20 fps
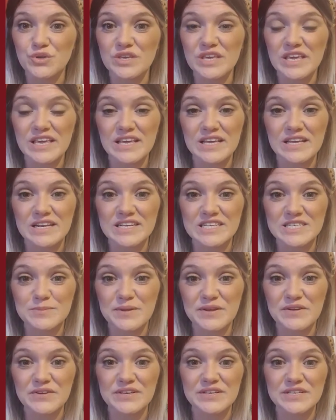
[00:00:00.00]
gain
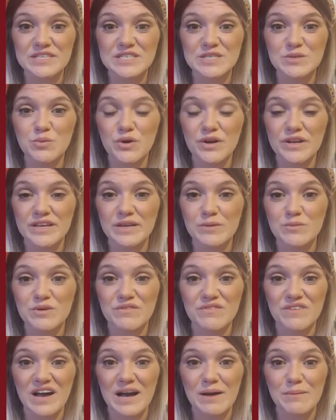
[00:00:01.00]
experience working with
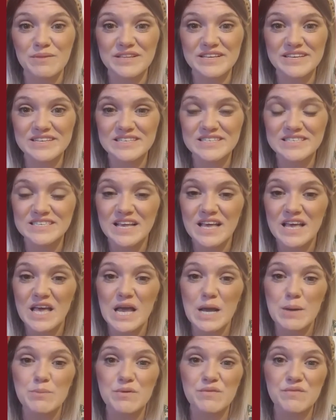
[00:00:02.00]
families
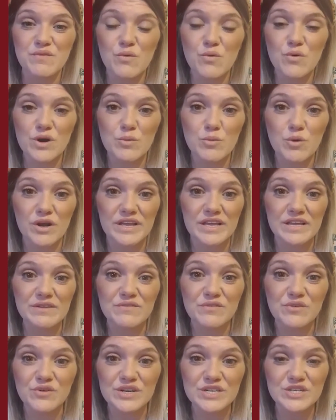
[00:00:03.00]
before working
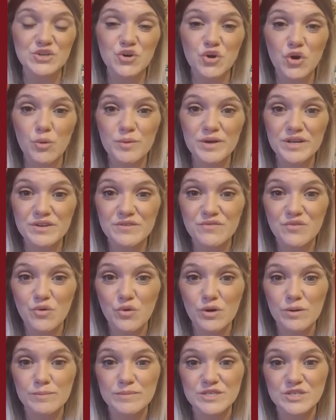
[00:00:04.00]
for a
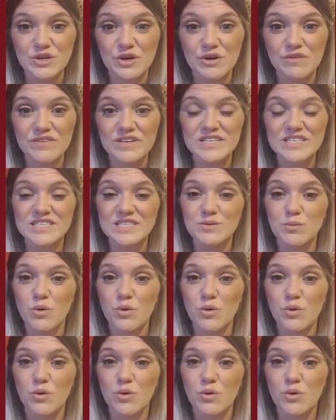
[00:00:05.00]
trauma-informed service,